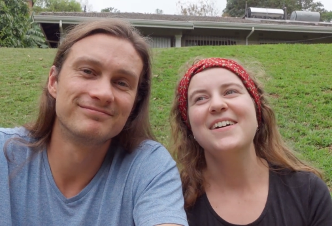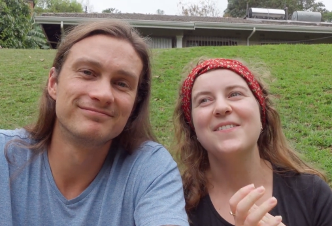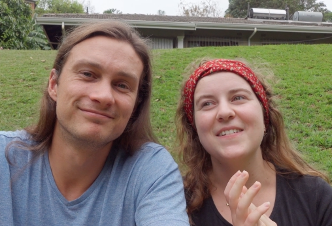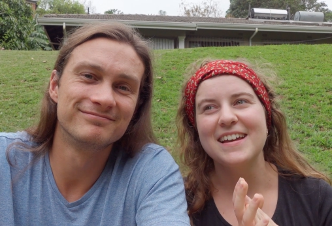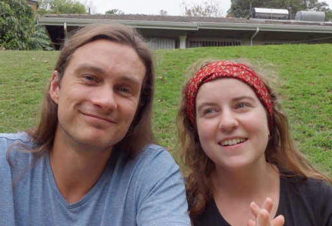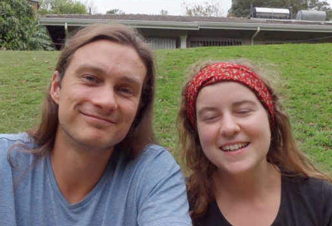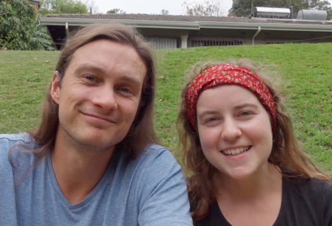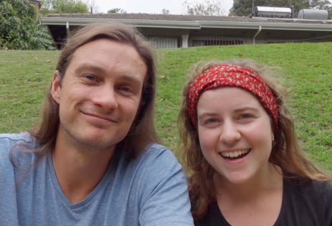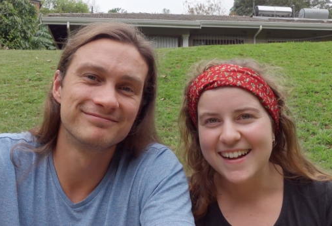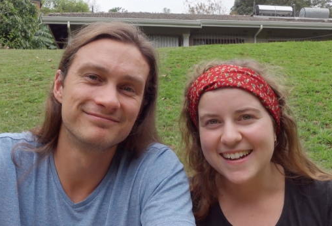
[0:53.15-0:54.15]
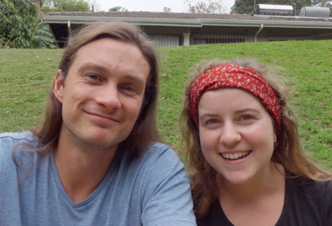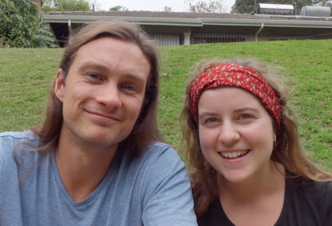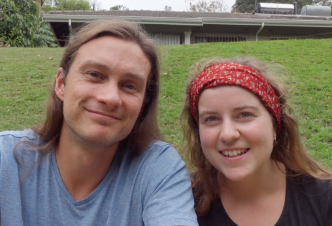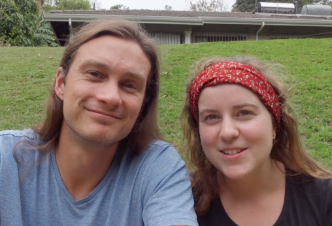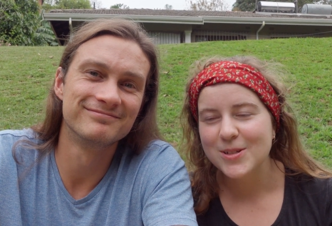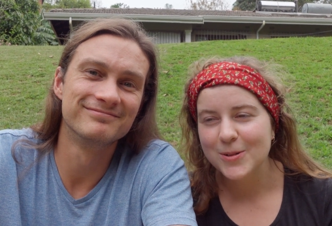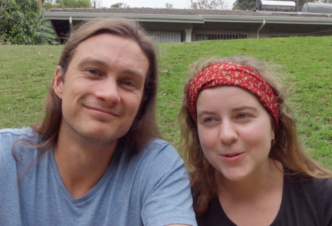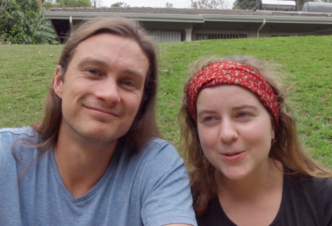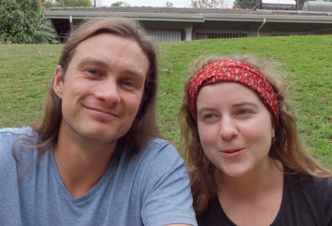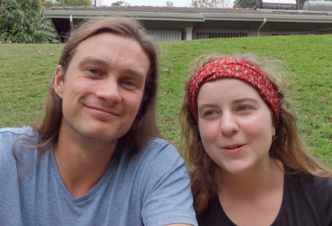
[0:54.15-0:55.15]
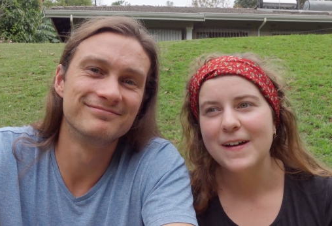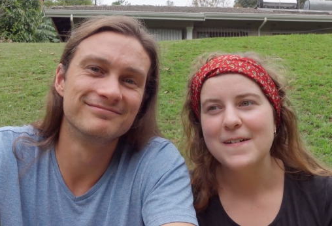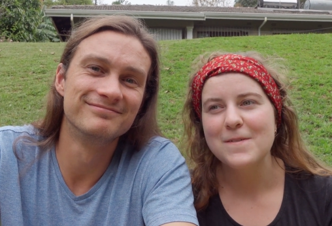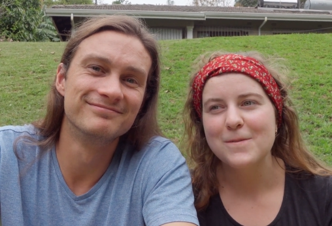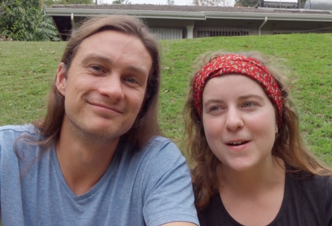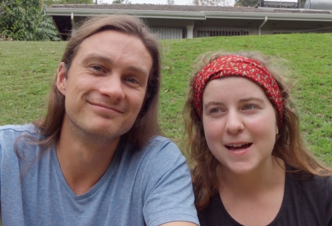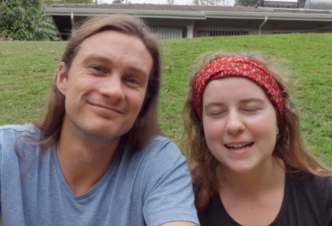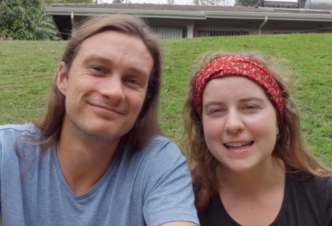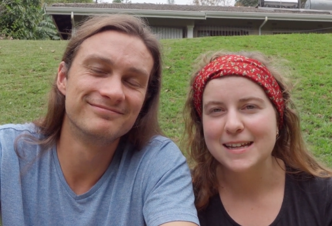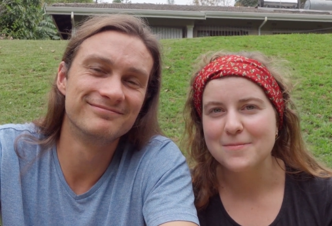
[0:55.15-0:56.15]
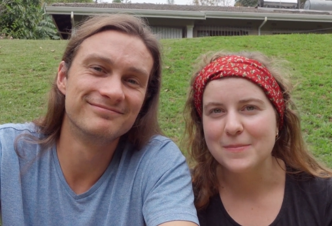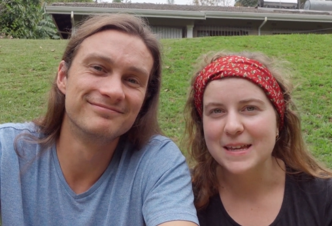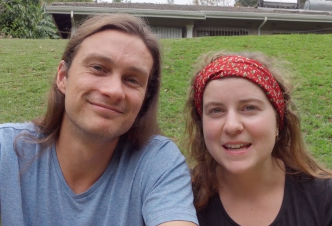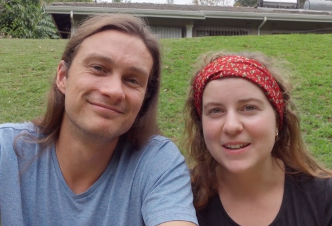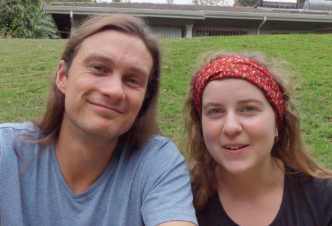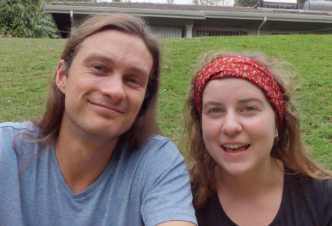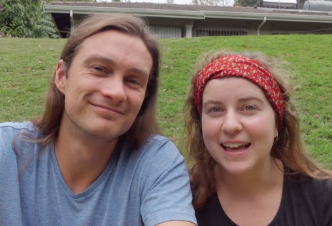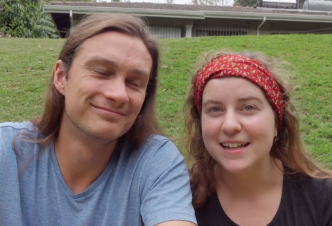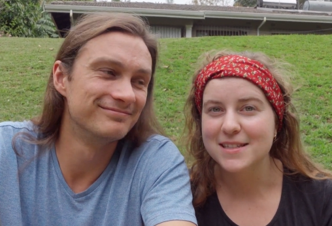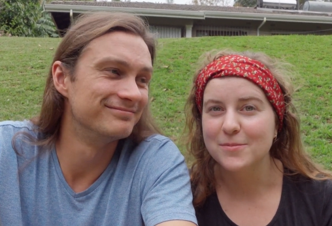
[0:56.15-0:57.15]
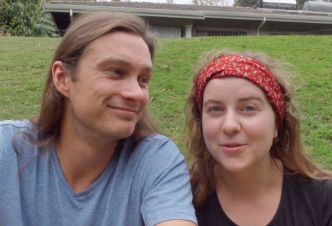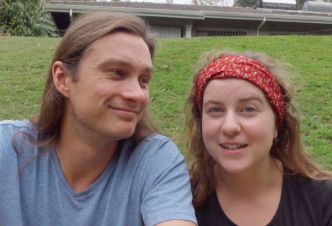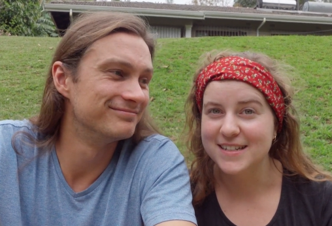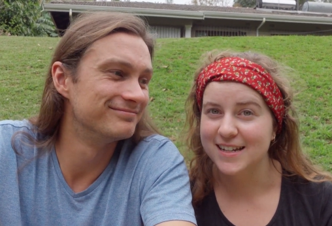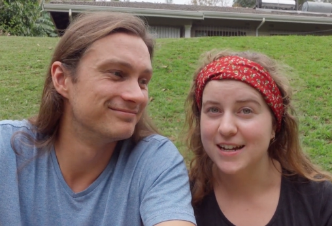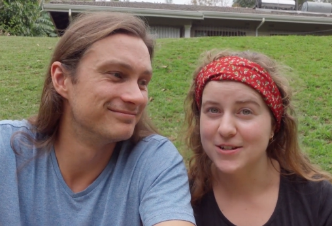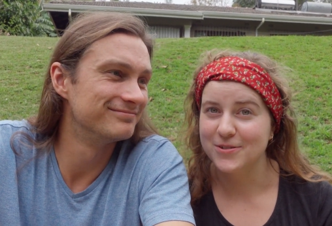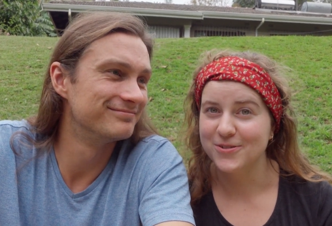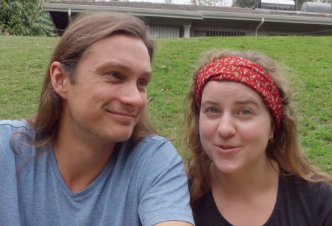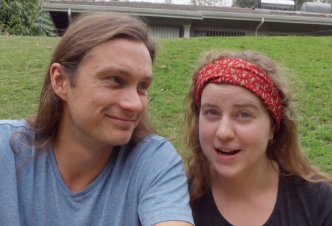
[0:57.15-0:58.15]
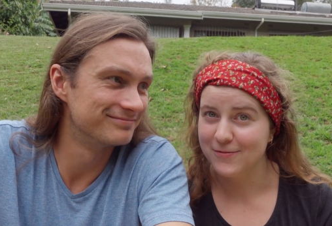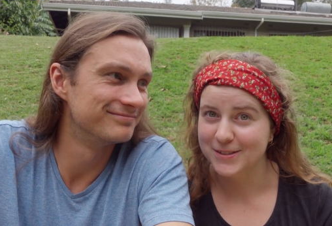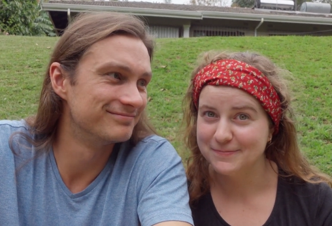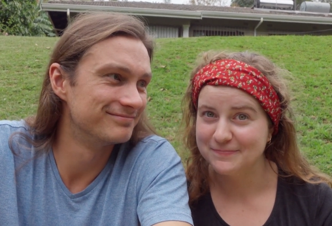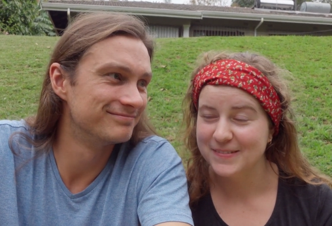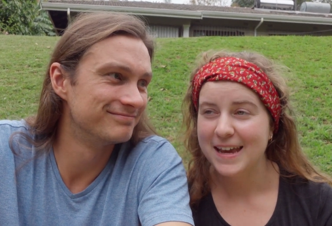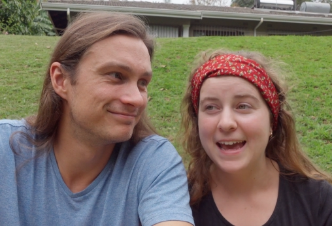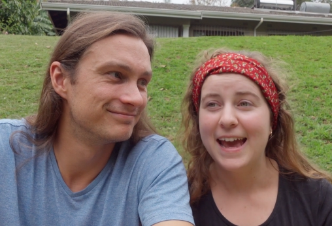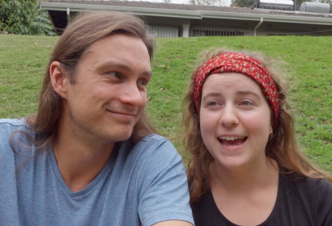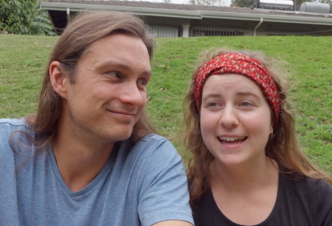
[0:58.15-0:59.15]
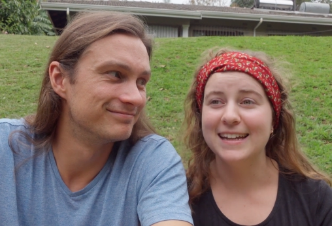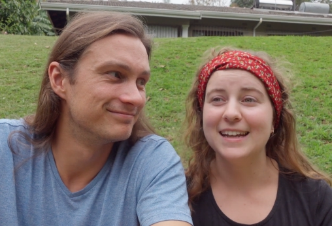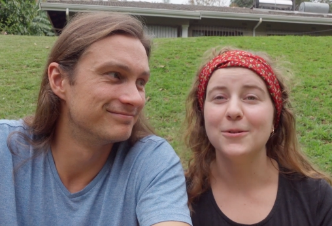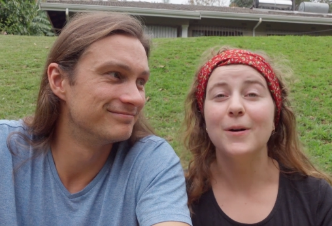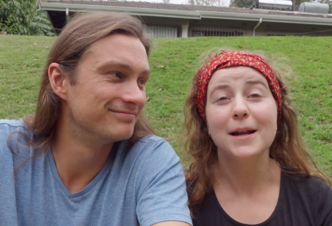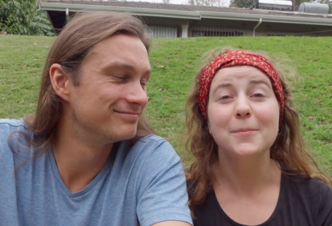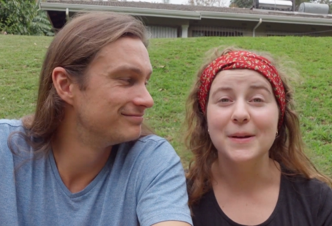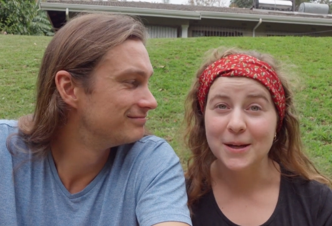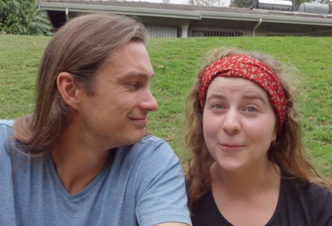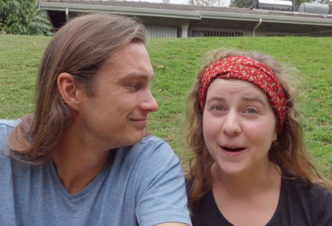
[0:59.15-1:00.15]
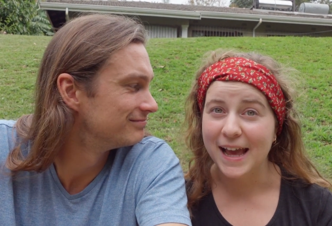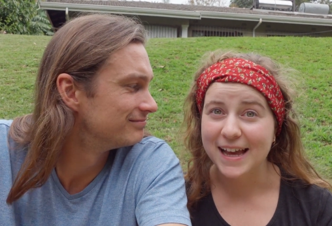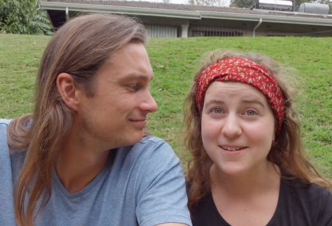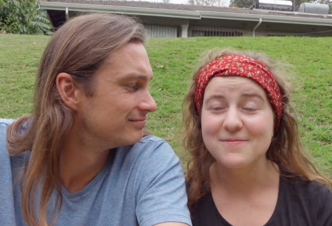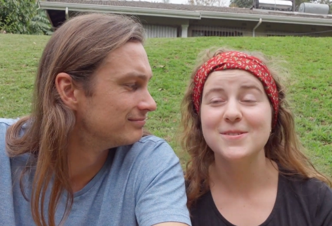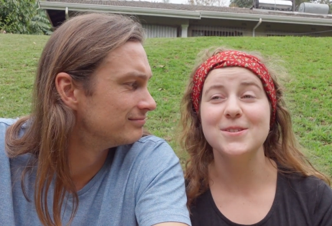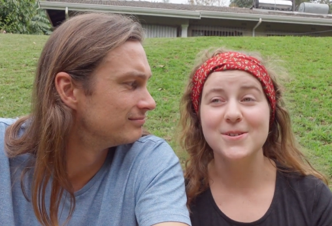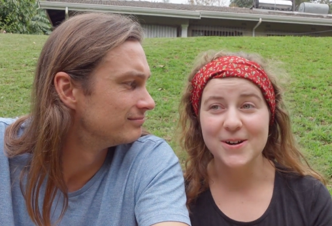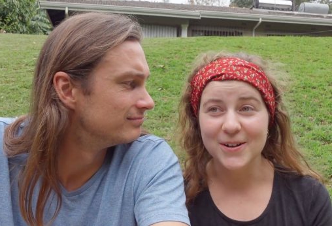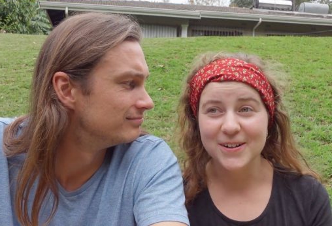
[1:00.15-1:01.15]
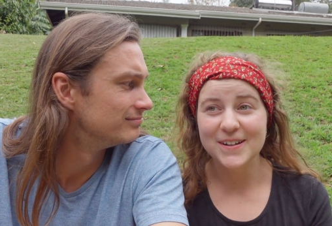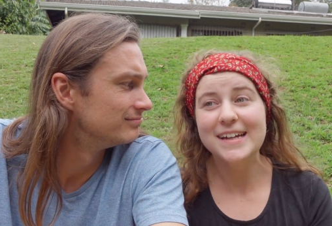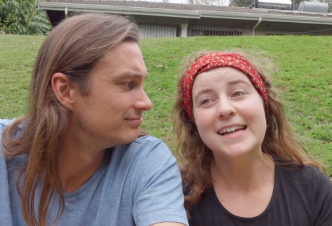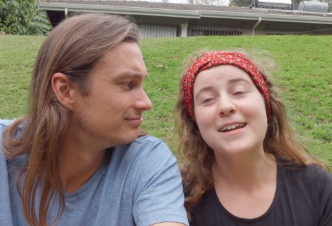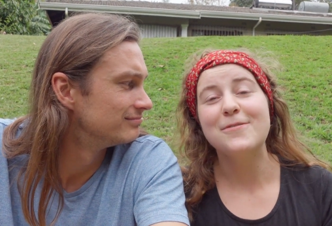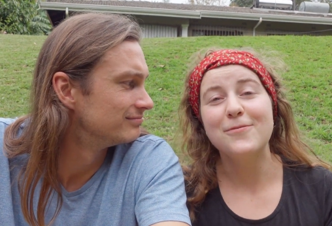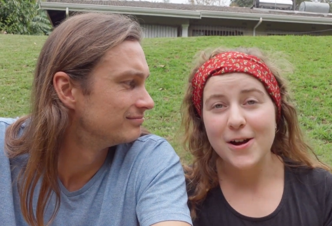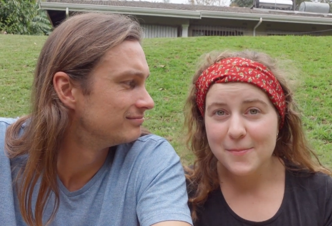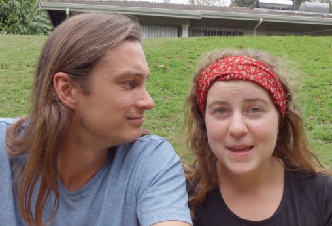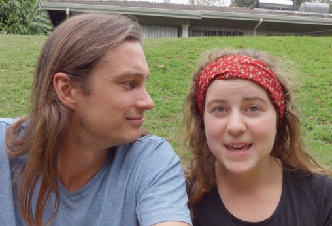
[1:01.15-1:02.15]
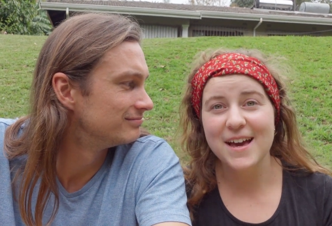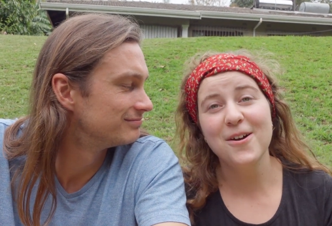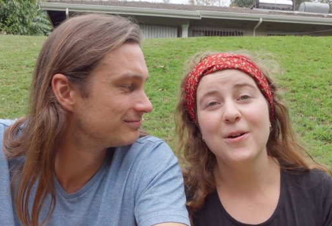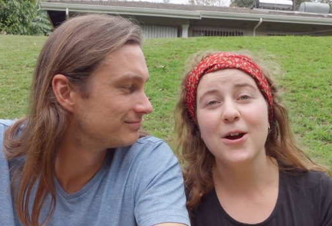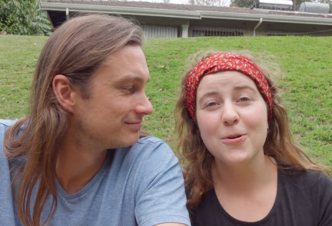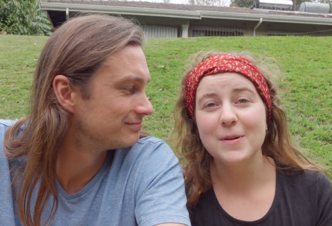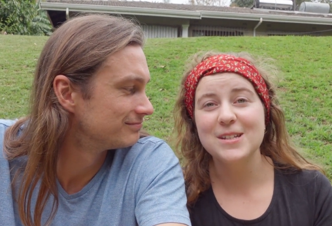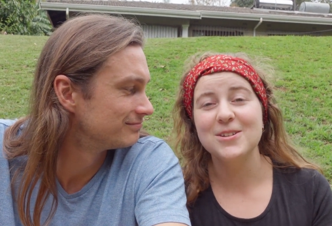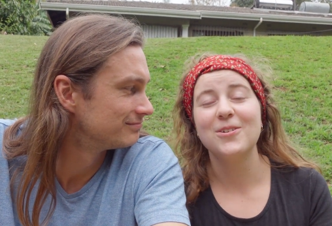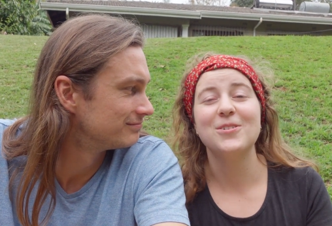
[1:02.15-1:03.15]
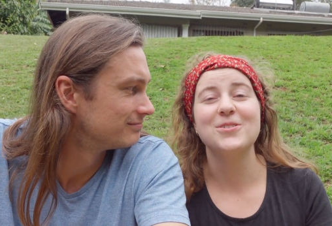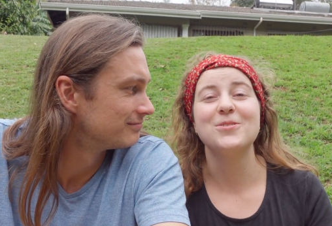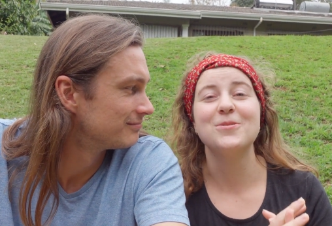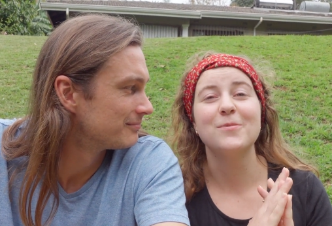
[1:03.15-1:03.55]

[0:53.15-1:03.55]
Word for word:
Speaker 1: we are excited to finally be looking at some more international travel, and in quite a big way. So from here we're hoping to go to